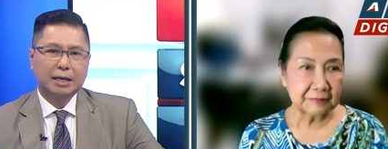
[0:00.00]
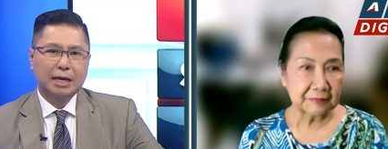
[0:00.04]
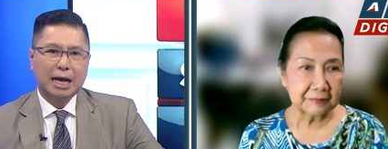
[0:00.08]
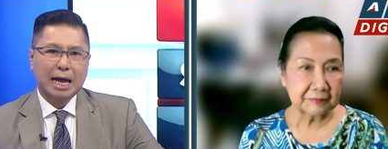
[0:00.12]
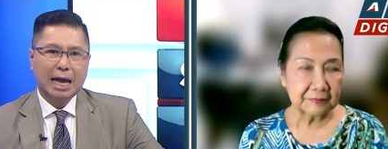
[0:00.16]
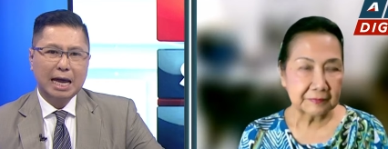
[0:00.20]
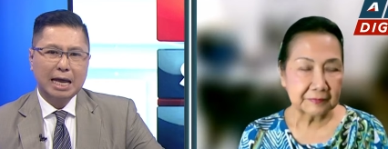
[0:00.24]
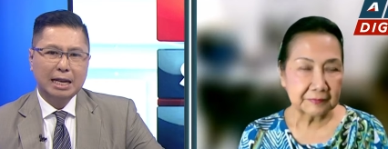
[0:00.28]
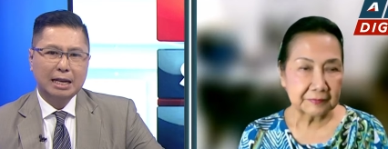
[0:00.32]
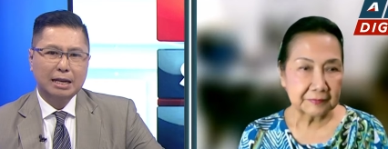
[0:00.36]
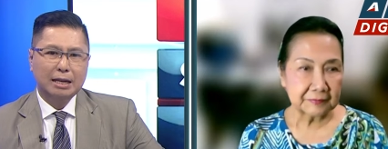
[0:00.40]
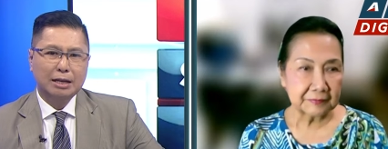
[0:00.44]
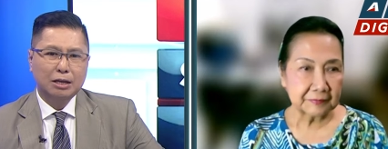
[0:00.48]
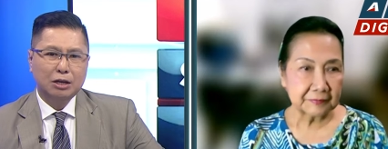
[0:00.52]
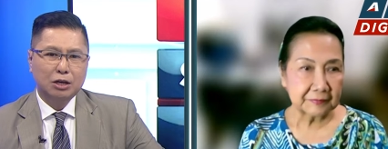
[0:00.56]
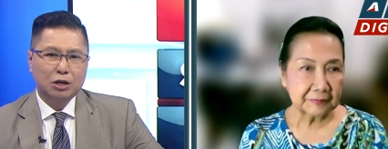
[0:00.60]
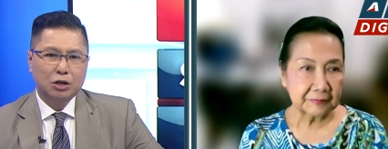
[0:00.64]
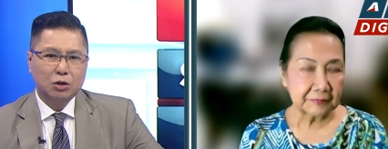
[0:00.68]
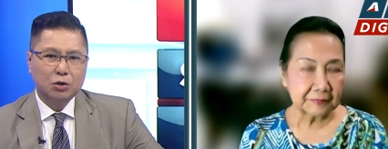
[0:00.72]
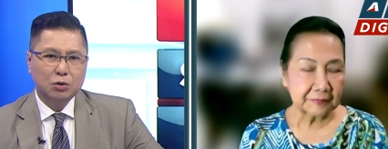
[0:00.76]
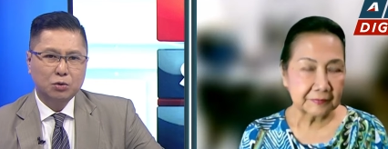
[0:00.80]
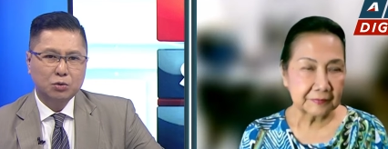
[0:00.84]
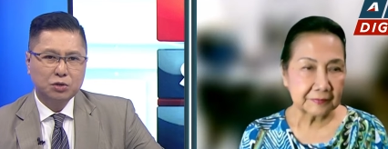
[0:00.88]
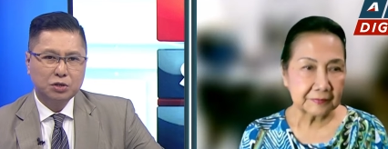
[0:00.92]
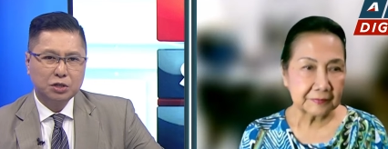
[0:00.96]
Speaker 1: can
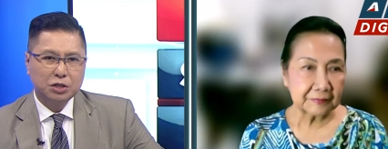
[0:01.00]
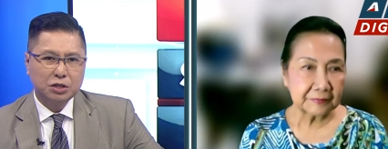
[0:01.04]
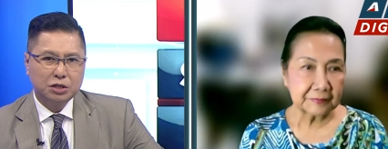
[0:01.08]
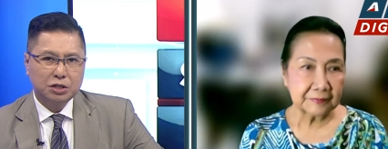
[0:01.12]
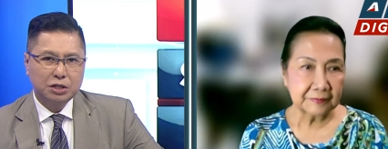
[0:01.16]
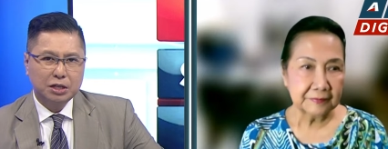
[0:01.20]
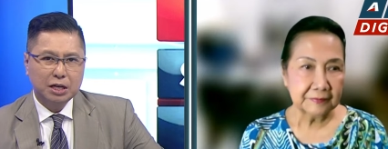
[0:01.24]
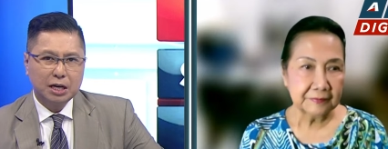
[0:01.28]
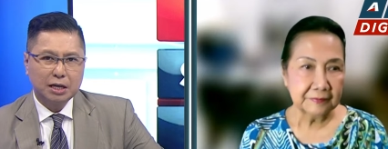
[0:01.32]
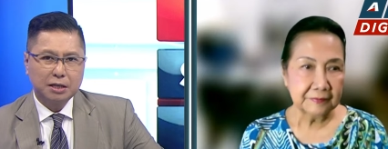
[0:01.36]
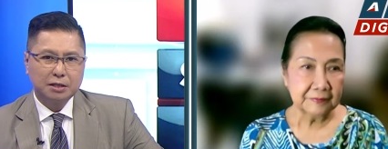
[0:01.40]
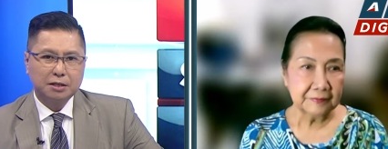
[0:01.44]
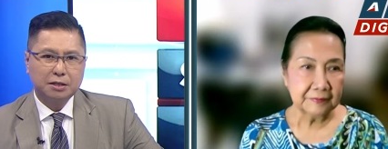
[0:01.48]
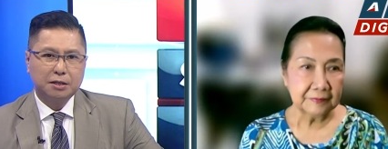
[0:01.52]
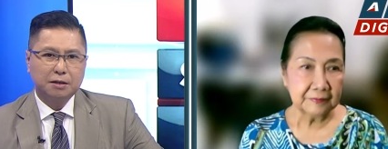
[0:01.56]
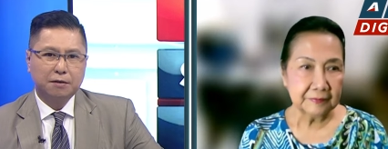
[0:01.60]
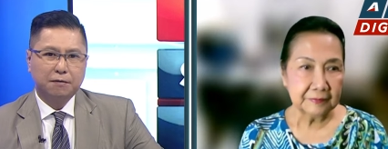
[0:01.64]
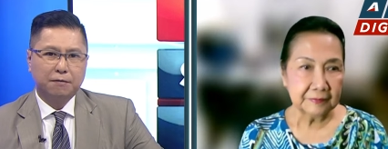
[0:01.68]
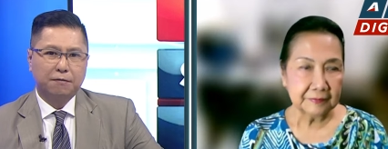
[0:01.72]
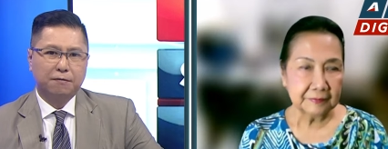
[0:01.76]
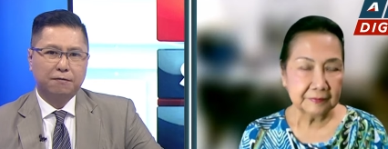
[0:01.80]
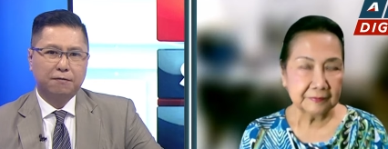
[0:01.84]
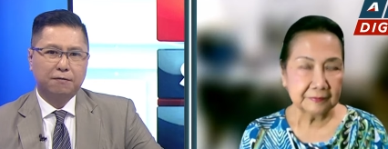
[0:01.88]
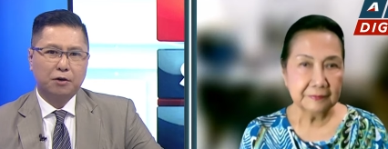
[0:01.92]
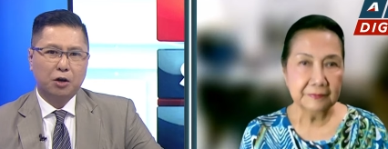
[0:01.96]
you suggest
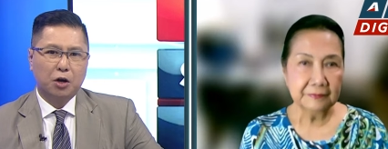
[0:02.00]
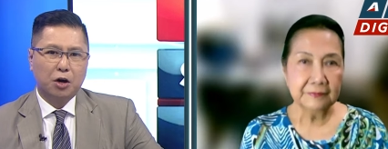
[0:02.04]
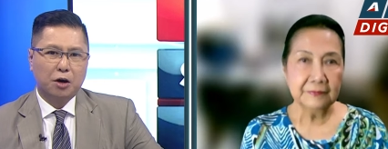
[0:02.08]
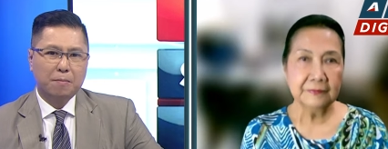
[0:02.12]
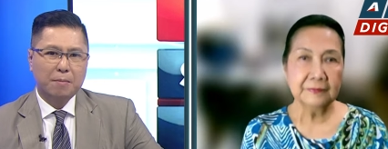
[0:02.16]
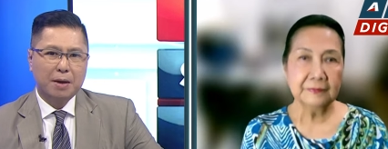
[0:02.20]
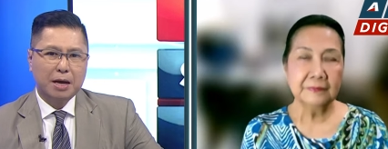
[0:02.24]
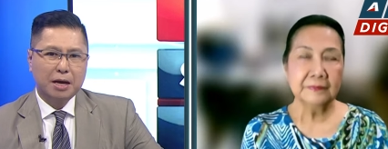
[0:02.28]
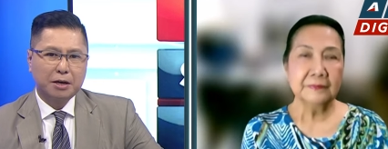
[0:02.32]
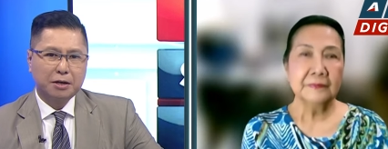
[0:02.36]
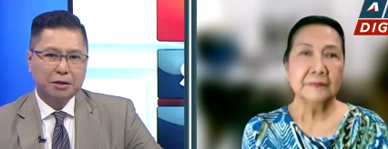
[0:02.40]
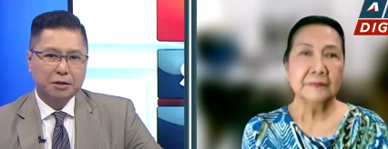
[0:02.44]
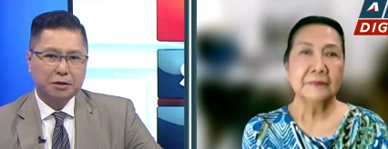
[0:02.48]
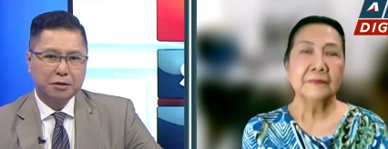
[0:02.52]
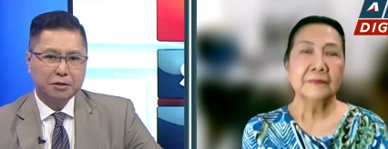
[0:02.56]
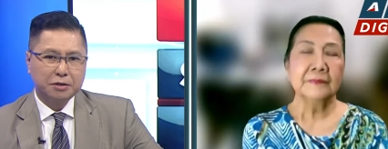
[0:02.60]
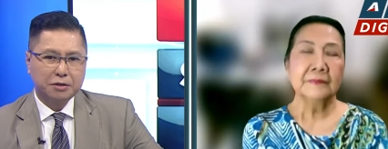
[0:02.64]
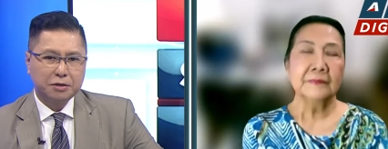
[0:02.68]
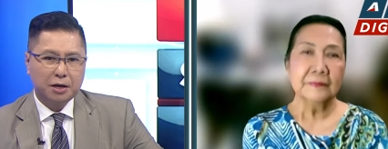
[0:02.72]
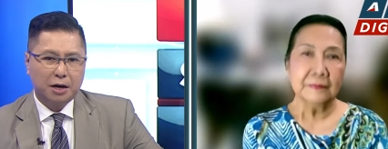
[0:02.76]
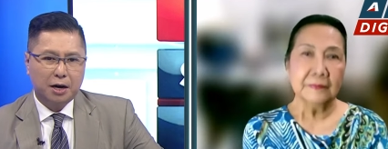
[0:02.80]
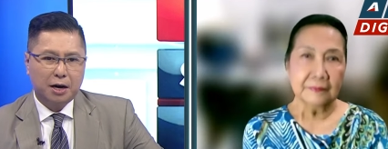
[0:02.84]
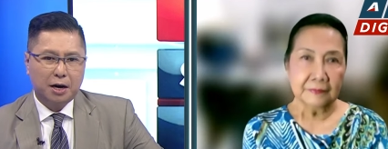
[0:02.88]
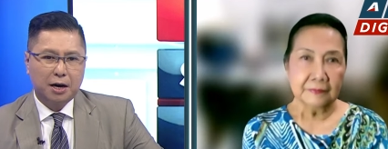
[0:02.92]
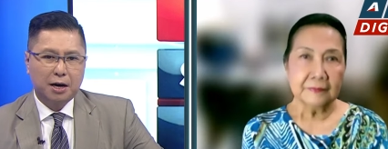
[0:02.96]
if
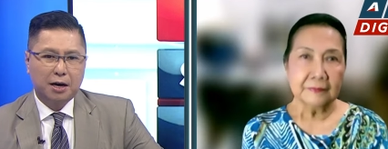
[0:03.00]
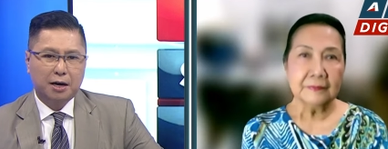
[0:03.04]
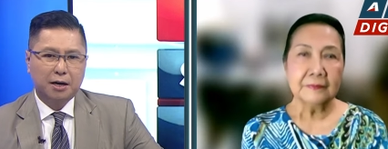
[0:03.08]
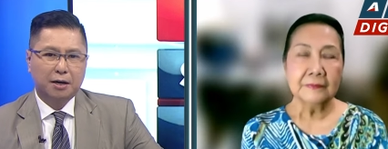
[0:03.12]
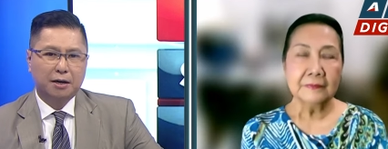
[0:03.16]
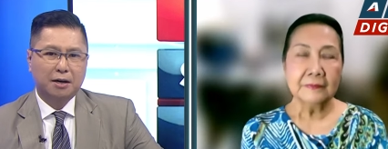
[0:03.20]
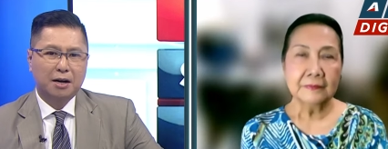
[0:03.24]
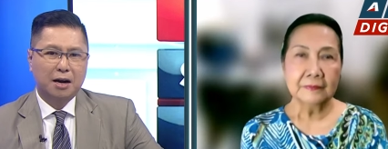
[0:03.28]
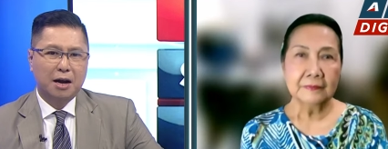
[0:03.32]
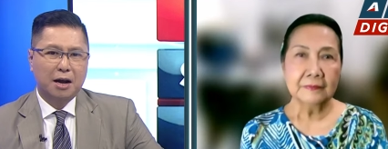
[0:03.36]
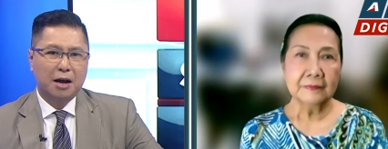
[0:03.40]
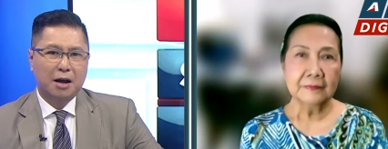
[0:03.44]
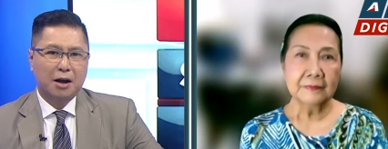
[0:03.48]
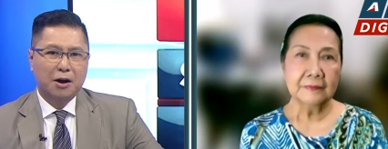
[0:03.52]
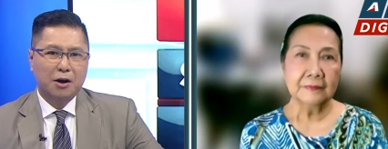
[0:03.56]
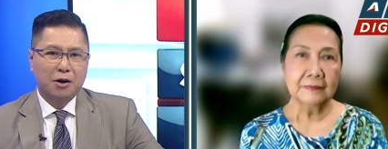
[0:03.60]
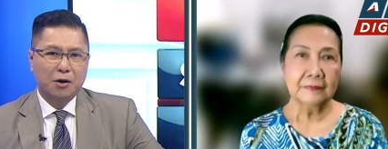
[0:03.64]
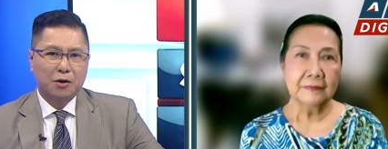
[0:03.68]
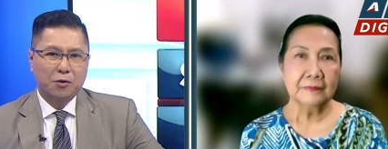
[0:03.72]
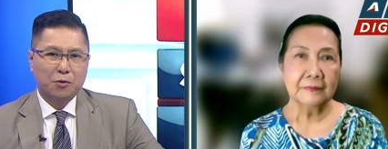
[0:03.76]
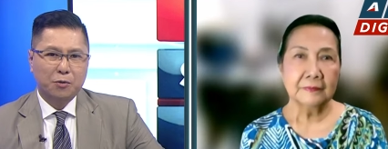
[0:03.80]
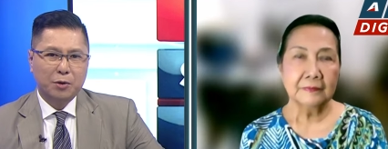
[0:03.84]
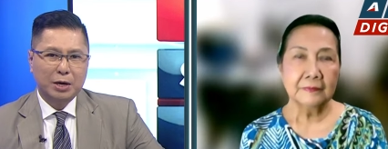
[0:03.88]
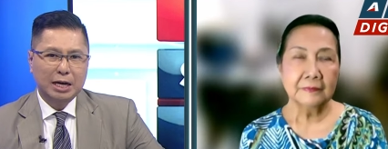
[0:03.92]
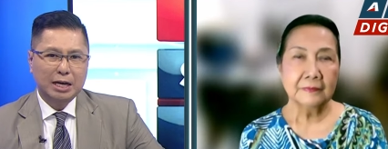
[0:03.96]
lawmakers are
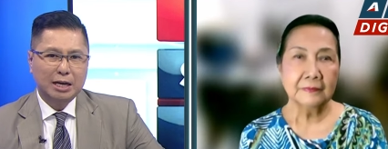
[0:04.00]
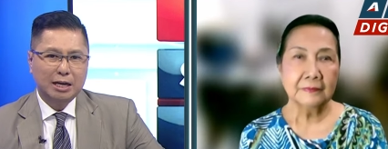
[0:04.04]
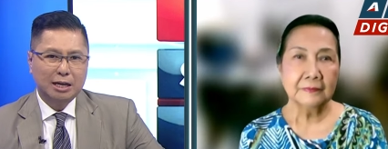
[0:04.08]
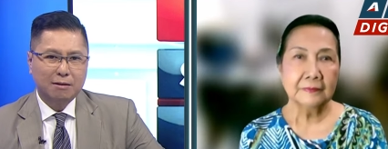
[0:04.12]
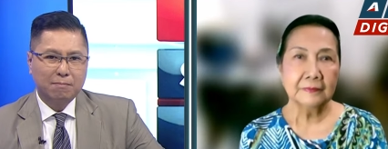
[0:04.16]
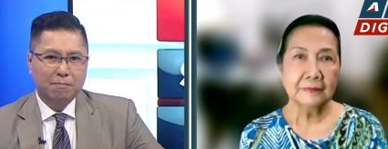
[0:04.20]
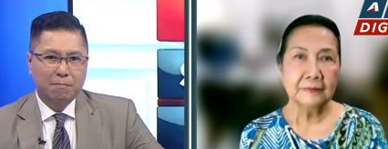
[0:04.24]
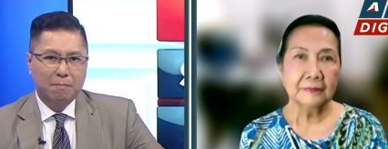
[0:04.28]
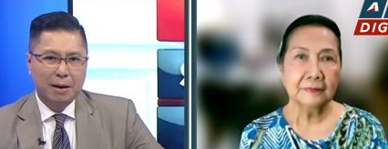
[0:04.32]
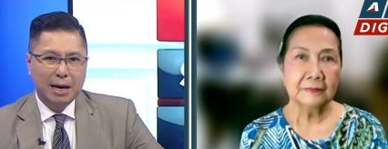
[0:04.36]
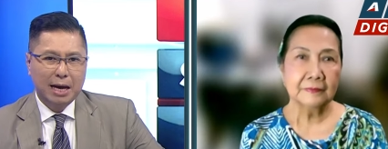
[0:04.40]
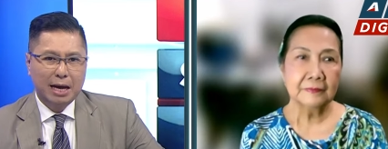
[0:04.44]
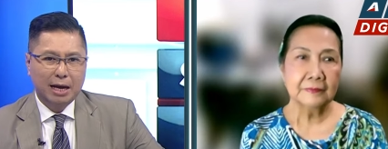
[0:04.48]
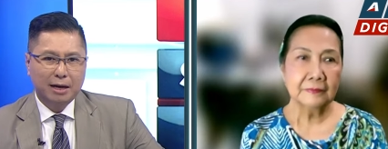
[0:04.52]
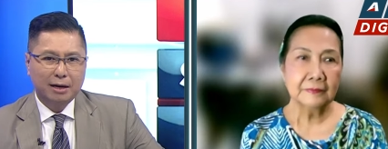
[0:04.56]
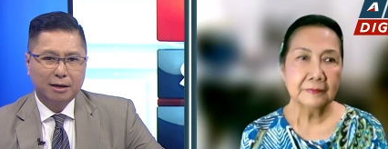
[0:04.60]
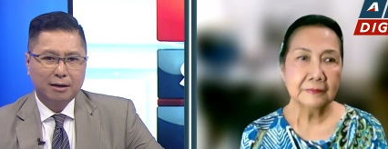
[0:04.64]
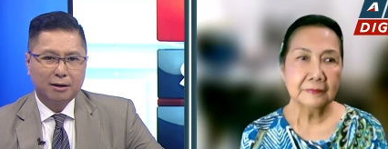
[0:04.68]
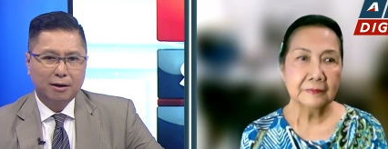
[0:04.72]
really bent